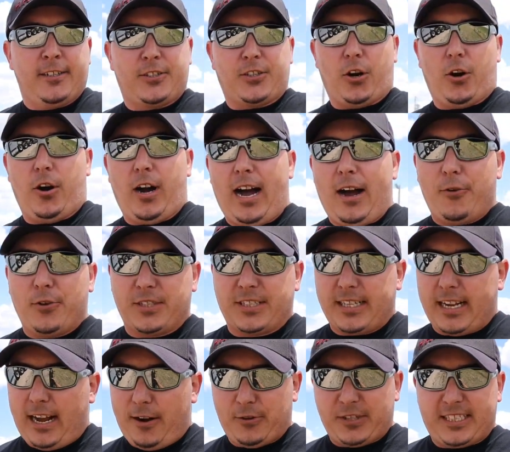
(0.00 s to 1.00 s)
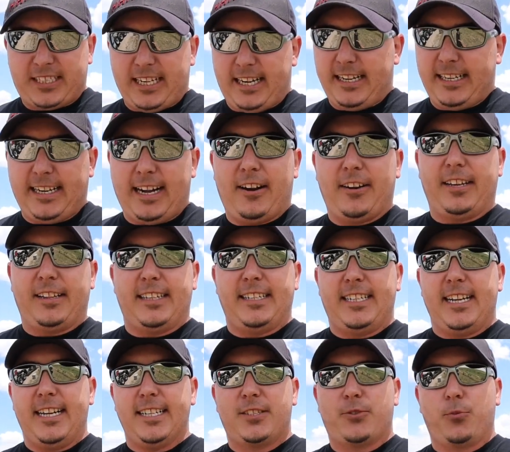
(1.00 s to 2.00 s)
So I was sitting down at the
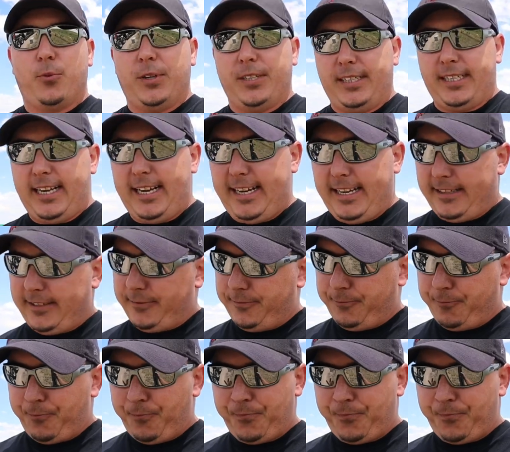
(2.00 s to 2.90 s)
desk one day, and